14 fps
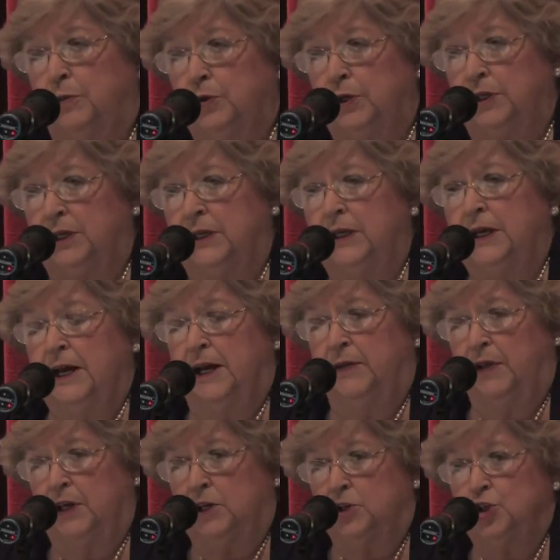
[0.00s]
to community,
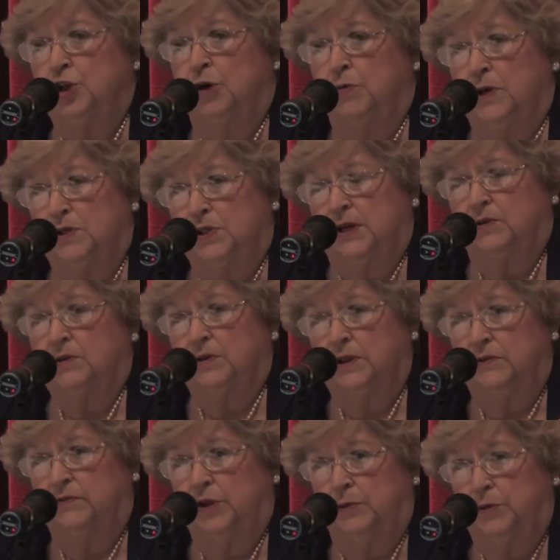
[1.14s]
and they can show us how to
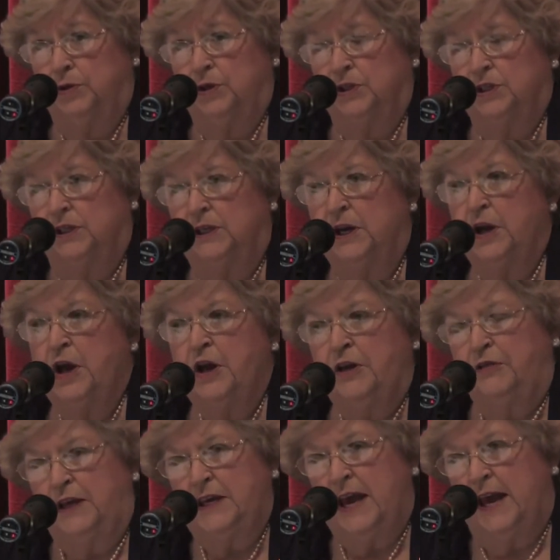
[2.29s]
live community.
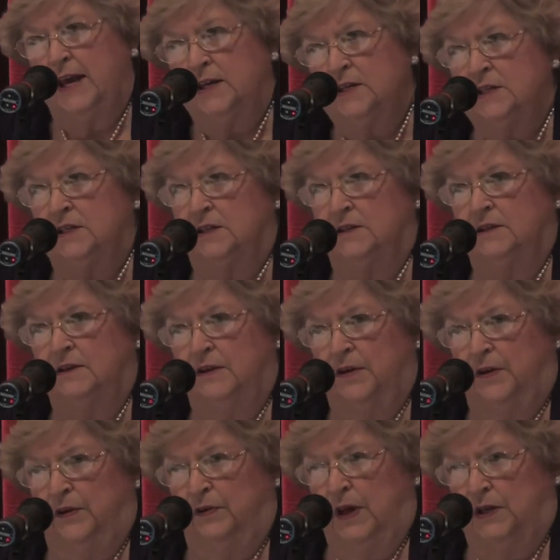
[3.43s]
They ended
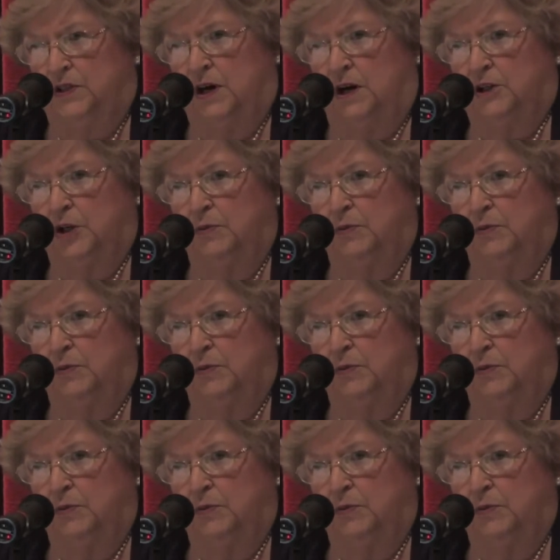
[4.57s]
that